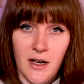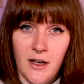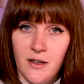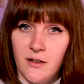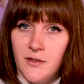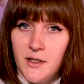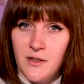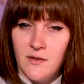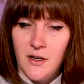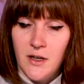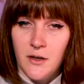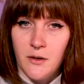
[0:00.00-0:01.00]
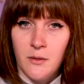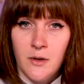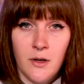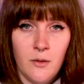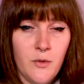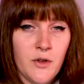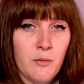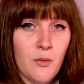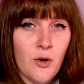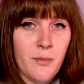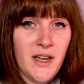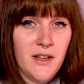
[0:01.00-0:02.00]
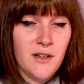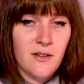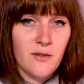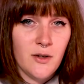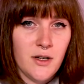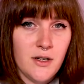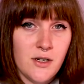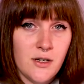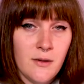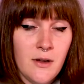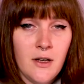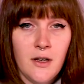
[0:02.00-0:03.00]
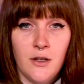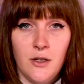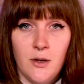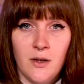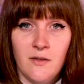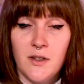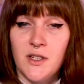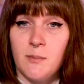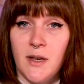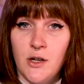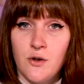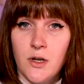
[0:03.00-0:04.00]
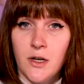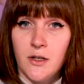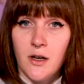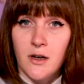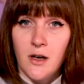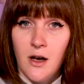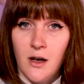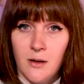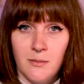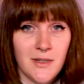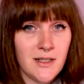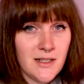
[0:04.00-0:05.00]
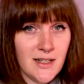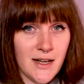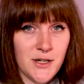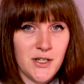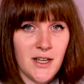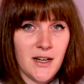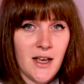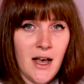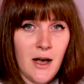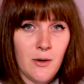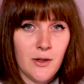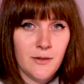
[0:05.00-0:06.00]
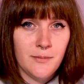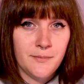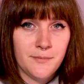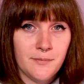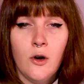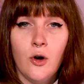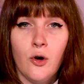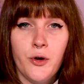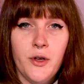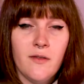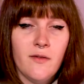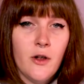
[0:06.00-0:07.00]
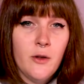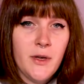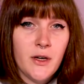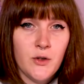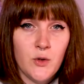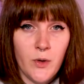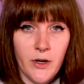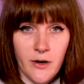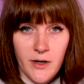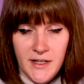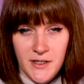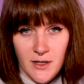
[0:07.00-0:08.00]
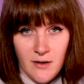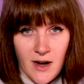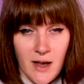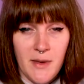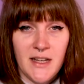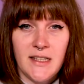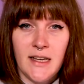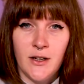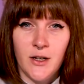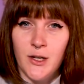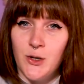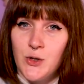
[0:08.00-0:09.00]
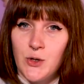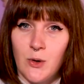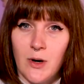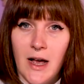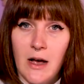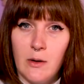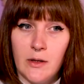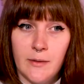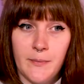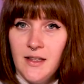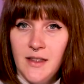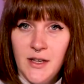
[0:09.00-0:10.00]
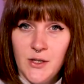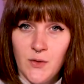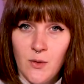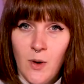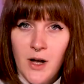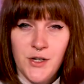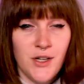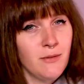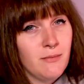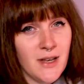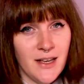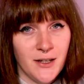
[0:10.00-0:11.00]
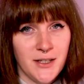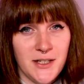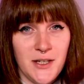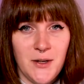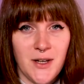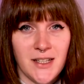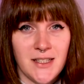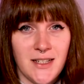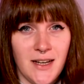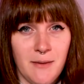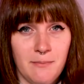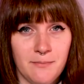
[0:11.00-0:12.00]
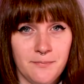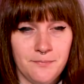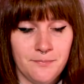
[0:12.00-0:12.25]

cut of this video with more painting footage, you can visit patreon.com slash Dana Howl. Or you can follow me on Twitter and Instagram at Dana underscore Howl. Thanks for watching, and I'll see you next time.